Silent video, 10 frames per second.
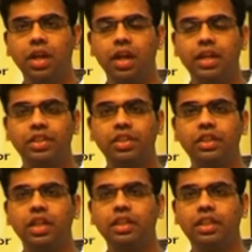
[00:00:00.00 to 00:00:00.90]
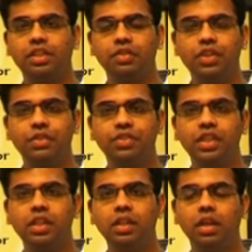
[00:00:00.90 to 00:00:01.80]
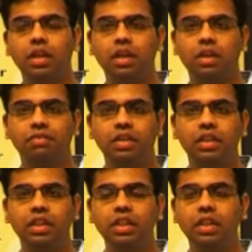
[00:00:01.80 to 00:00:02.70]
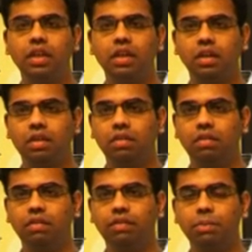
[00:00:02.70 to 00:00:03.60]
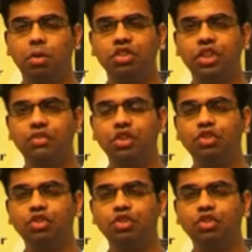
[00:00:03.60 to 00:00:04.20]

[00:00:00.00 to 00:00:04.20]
In yesterday's trading session, we have seen with positive